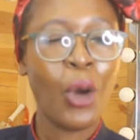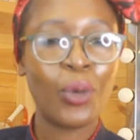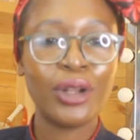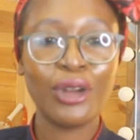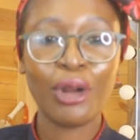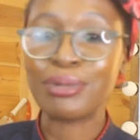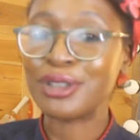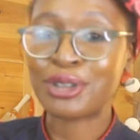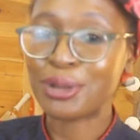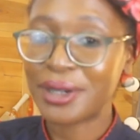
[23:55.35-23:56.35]
will not
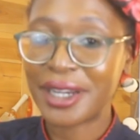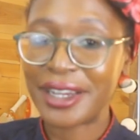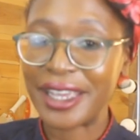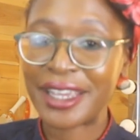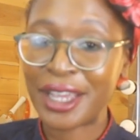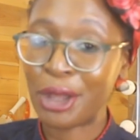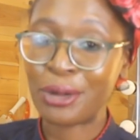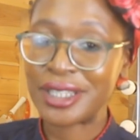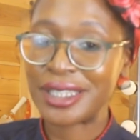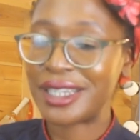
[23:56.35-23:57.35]
be so
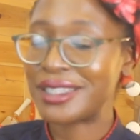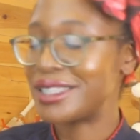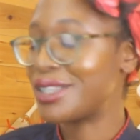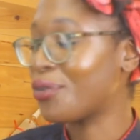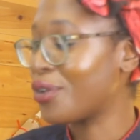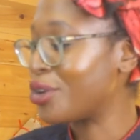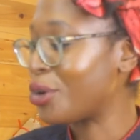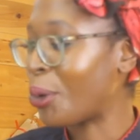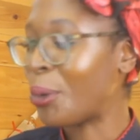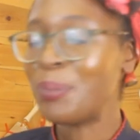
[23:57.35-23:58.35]
chaotic as this
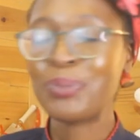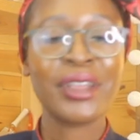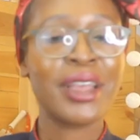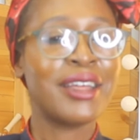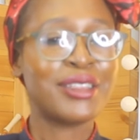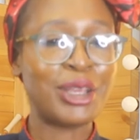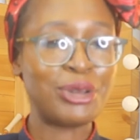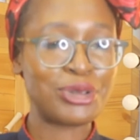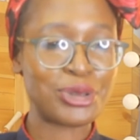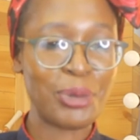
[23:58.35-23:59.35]
video. Thank
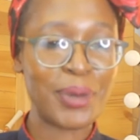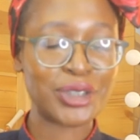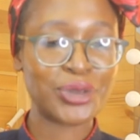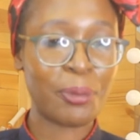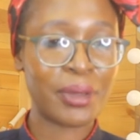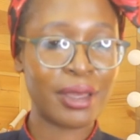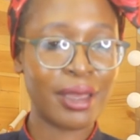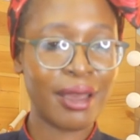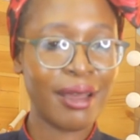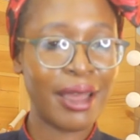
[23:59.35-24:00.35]
you so much for being
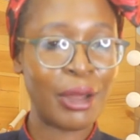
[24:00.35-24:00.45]
here.